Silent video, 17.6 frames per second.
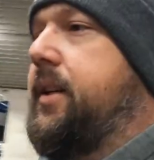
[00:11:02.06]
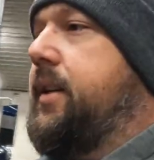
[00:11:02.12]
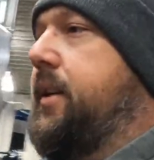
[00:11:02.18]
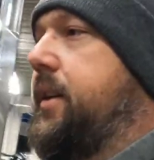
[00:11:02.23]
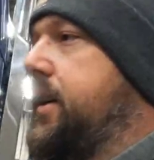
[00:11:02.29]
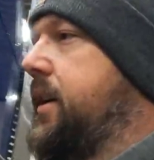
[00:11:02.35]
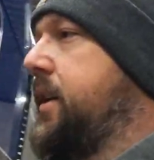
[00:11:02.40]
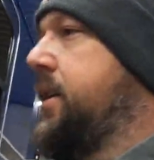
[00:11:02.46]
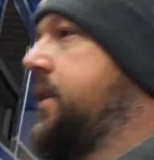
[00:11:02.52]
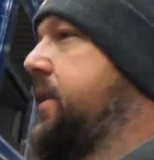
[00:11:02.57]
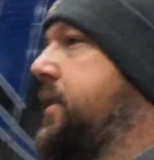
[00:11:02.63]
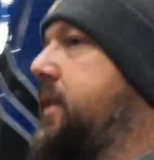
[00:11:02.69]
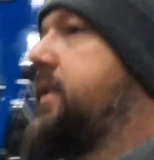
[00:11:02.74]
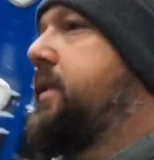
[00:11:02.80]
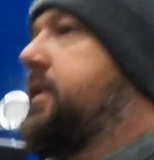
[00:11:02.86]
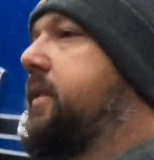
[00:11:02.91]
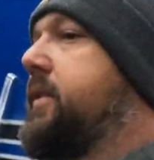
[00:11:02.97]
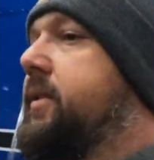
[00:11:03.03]
Indiana
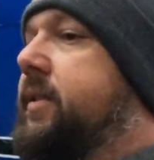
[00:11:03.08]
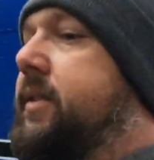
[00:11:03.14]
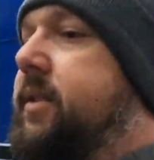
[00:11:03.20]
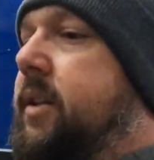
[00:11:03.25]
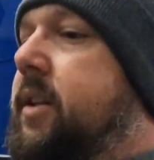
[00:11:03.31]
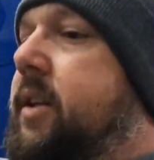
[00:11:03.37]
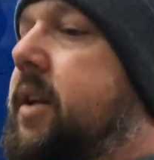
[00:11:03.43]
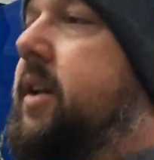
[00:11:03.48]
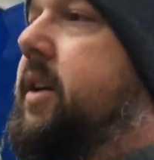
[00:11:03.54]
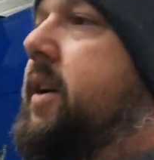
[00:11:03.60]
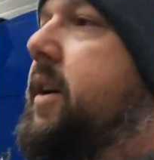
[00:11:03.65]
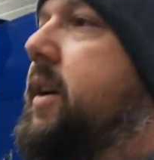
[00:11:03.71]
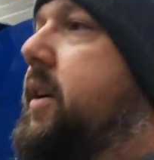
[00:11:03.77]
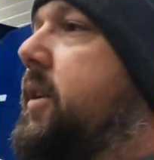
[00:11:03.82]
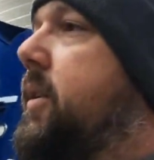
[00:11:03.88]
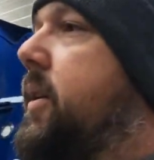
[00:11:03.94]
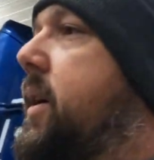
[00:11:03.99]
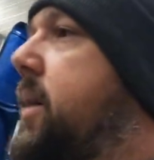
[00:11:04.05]

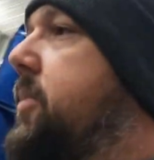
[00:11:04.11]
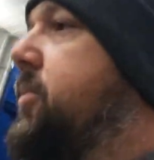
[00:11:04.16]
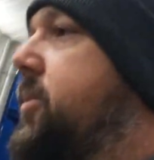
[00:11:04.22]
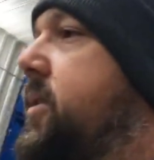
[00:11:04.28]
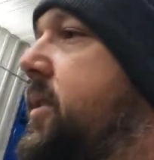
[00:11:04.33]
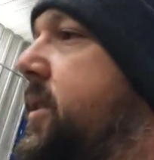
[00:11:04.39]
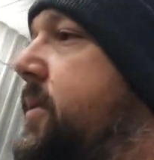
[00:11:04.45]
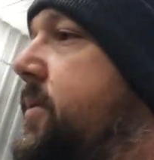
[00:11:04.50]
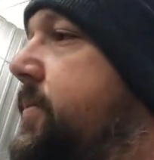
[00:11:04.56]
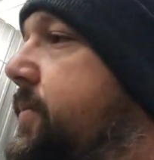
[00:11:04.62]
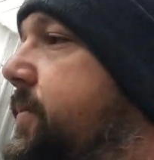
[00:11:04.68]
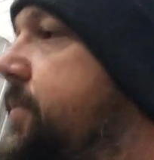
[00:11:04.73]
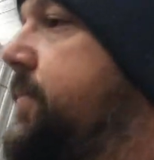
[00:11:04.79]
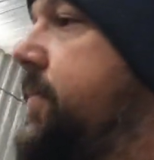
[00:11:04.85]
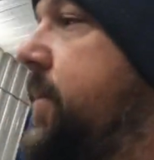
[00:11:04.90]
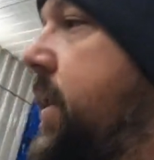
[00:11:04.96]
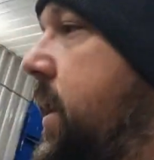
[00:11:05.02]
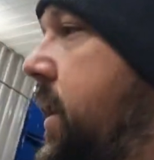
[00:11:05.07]
and grab one.
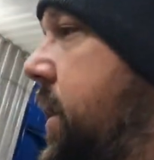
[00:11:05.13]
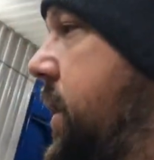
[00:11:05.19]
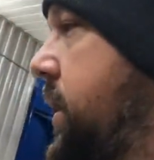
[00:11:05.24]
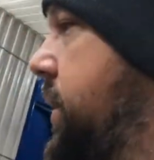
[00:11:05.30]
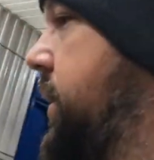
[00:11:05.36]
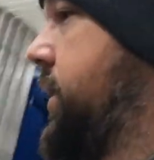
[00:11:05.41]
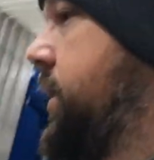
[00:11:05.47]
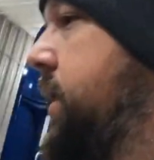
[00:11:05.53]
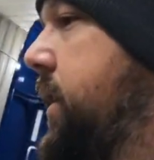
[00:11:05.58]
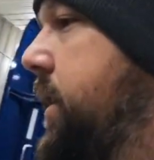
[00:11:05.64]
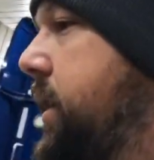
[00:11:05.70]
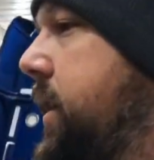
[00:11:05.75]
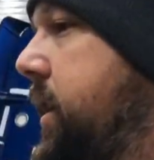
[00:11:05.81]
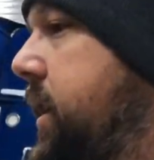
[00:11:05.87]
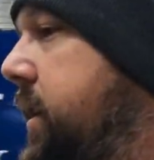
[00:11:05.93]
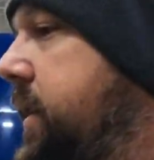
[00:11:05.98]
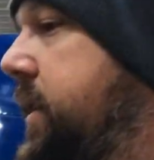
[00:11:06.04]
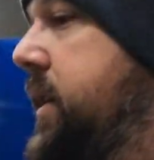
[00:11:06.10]

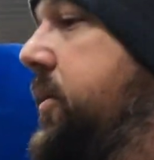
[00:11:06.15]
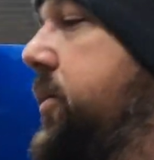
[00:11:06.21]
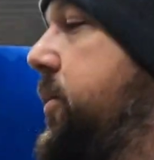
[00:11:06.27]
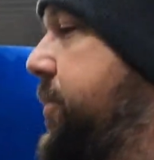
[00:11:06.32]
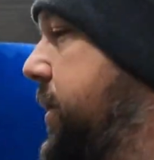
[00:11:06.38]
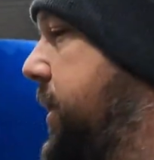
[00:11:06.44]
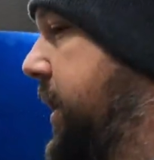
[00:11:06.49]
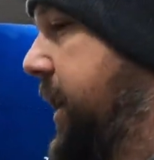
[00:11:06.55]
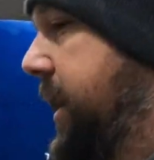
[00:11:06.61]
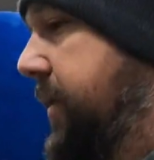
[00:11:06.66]
And then we'll probably